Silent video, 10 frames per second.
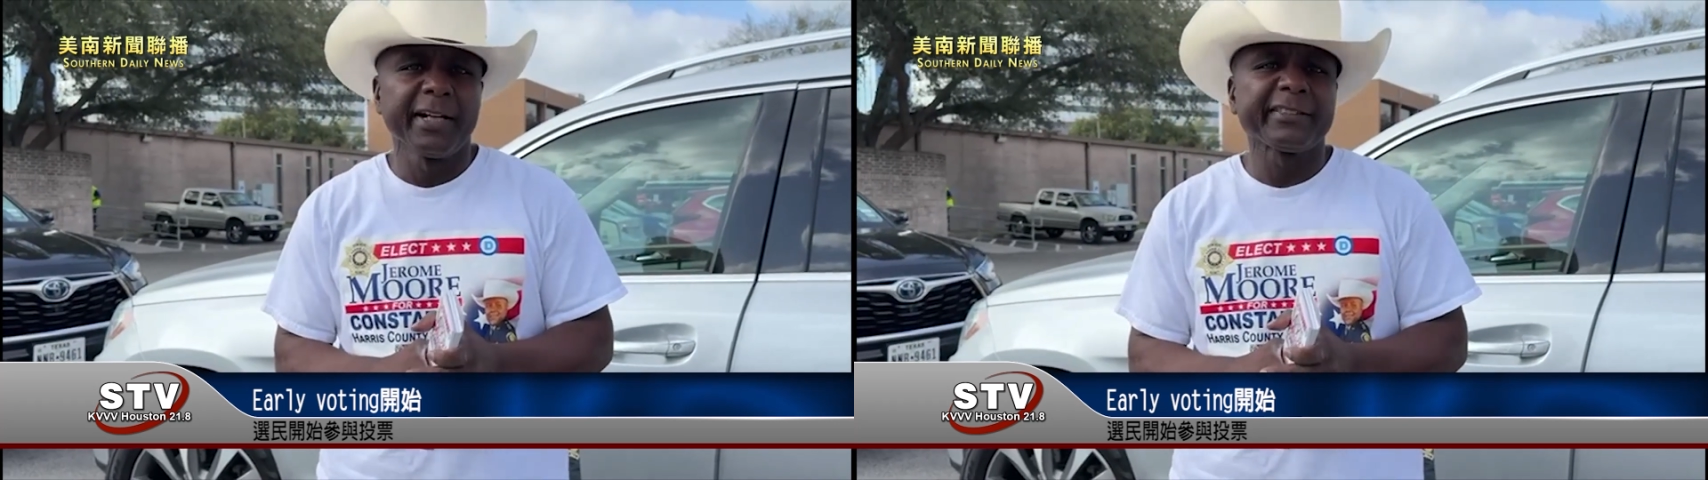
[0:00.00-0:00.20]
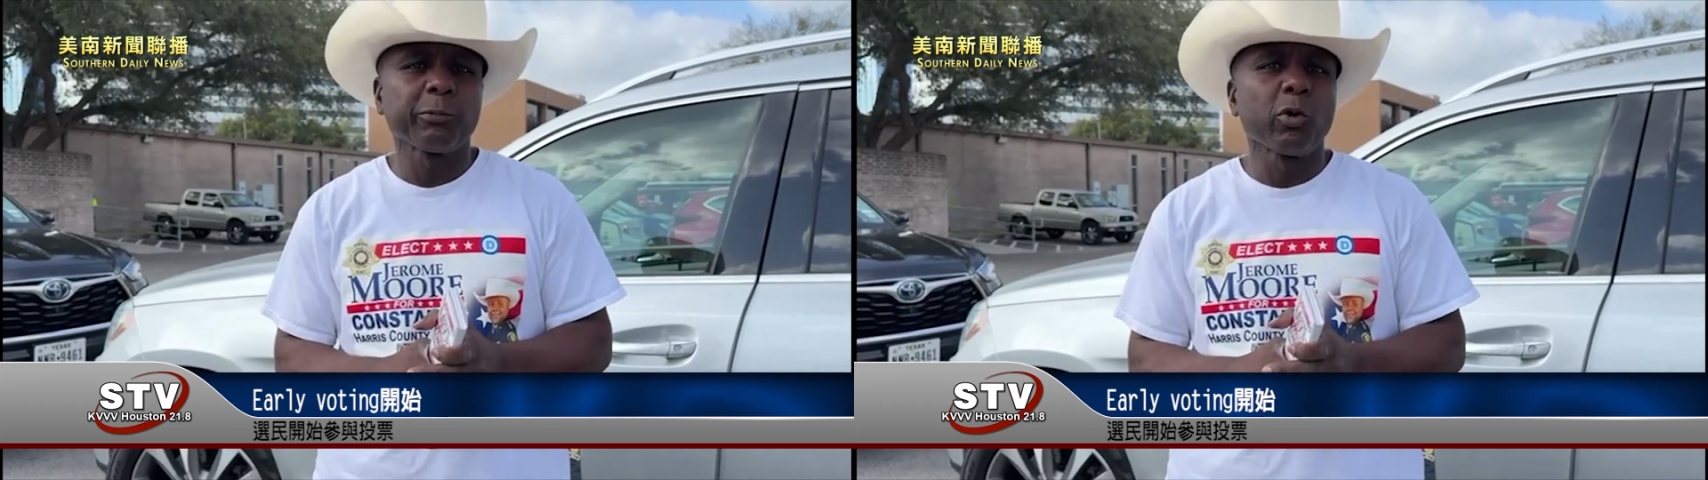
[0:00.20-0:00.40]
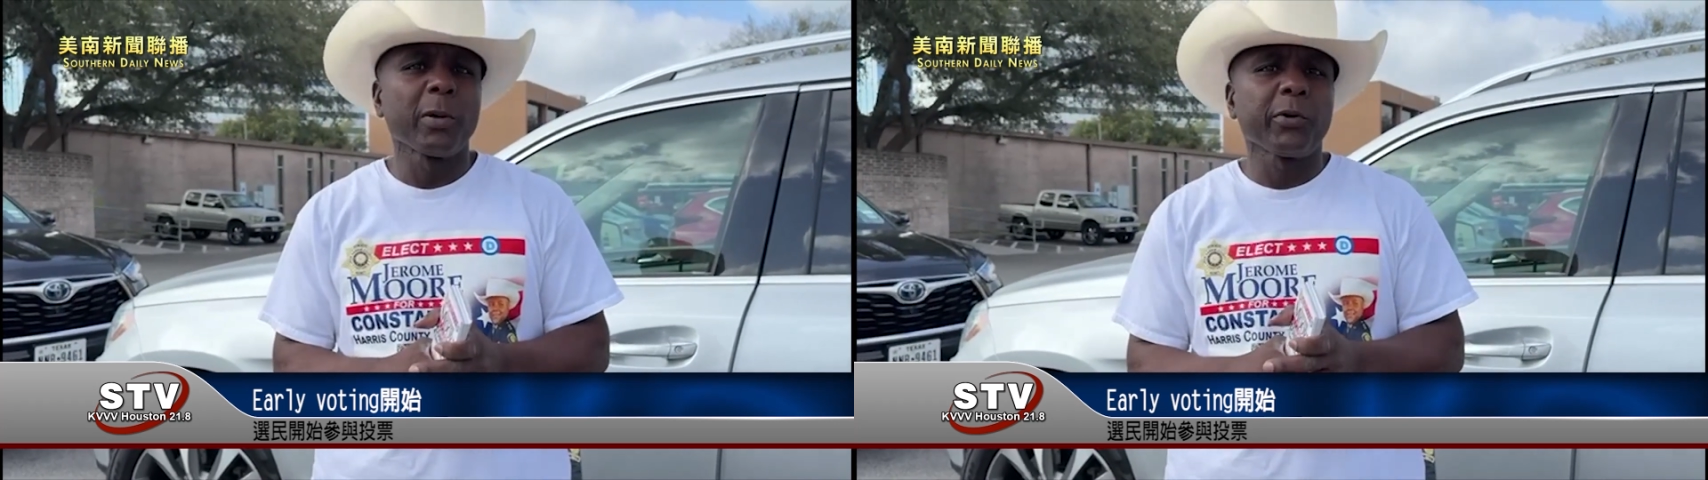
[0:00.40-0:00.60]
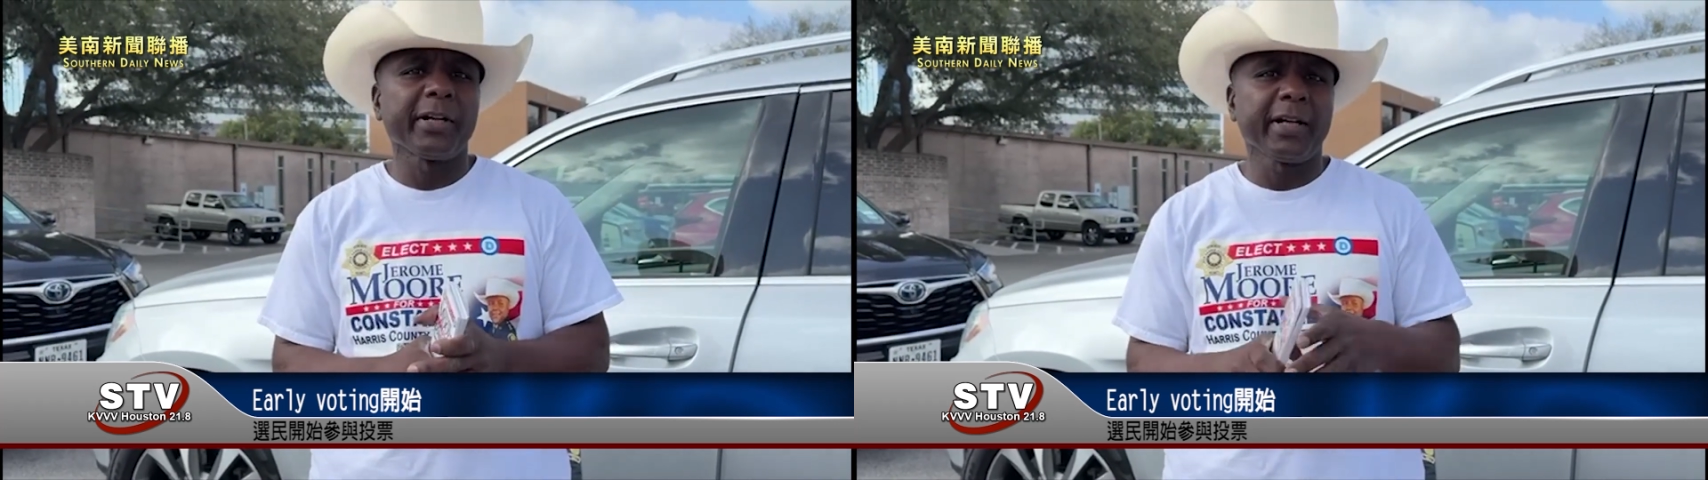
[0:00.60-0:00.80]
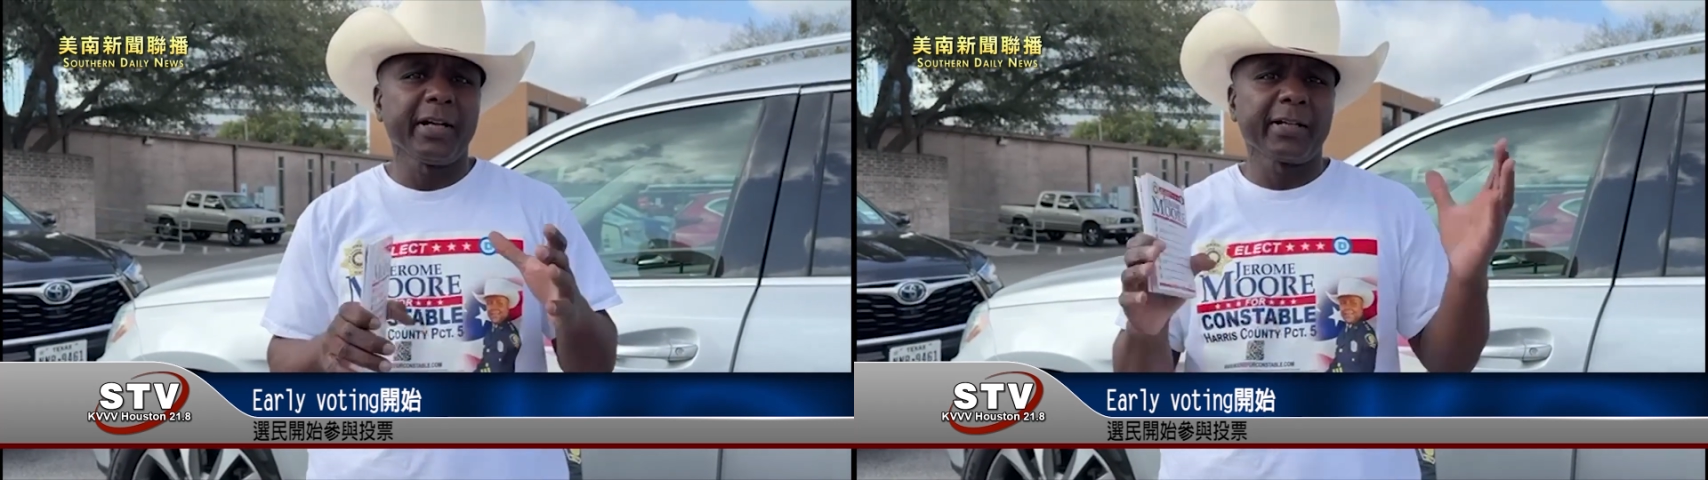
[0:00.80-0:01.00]
It
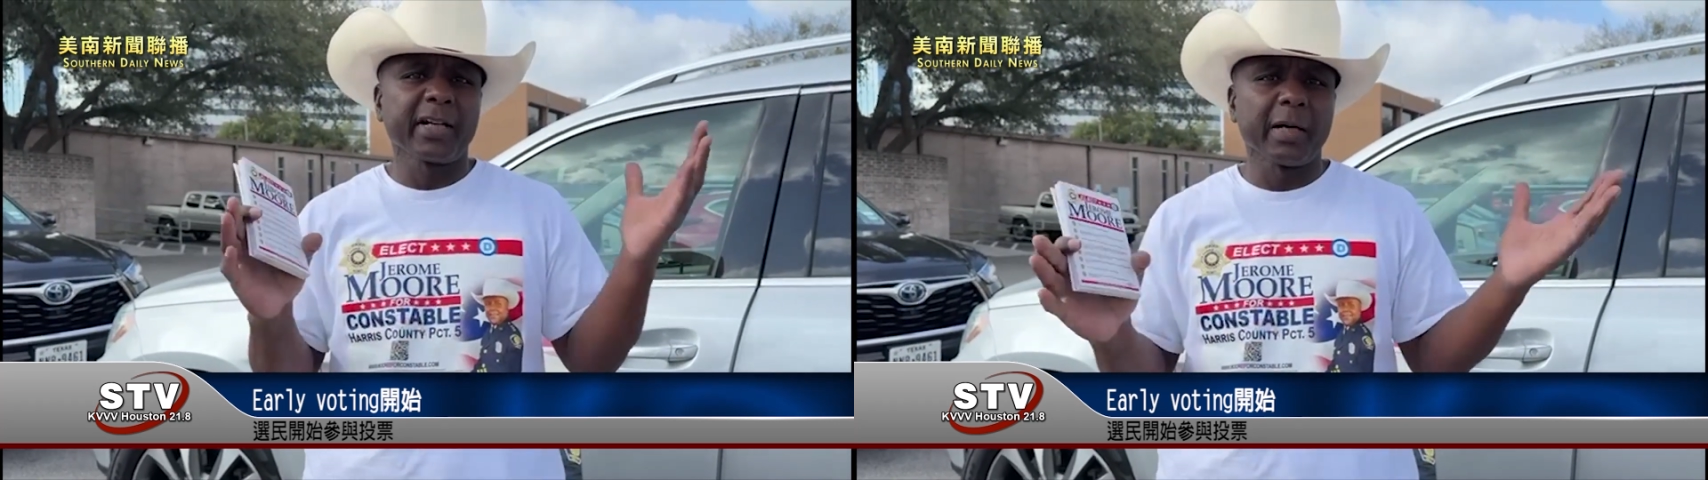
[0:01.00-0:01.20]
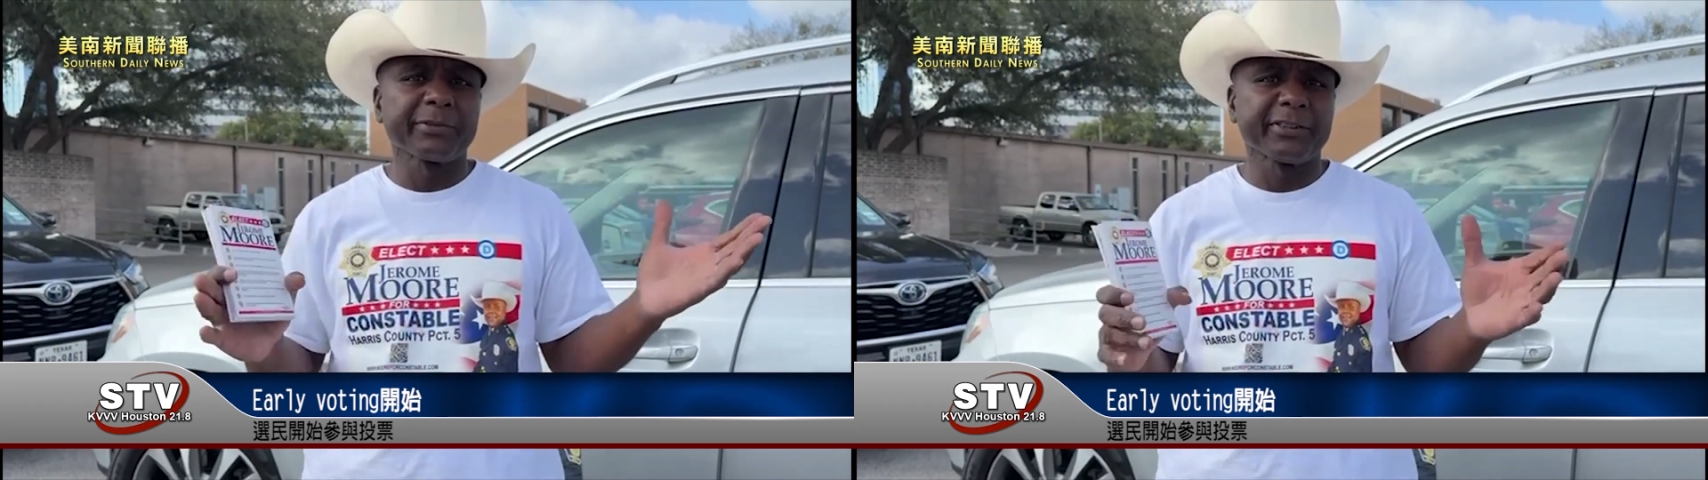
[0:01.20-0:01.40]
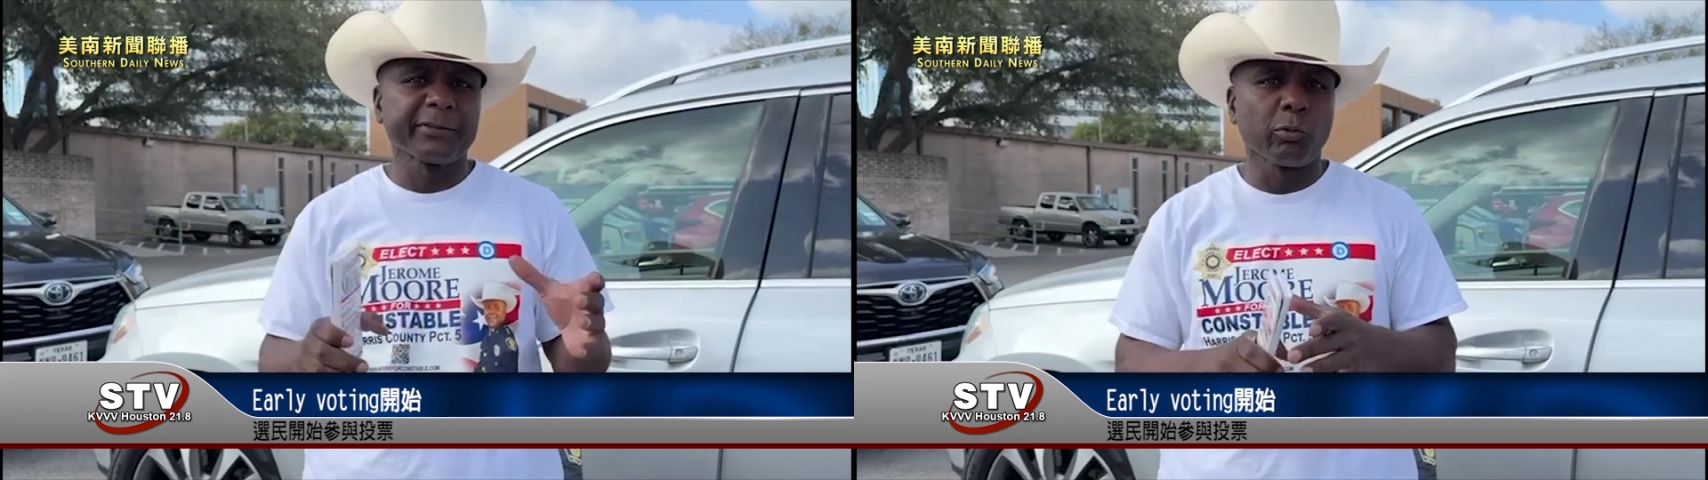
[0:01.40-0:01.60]
encompasses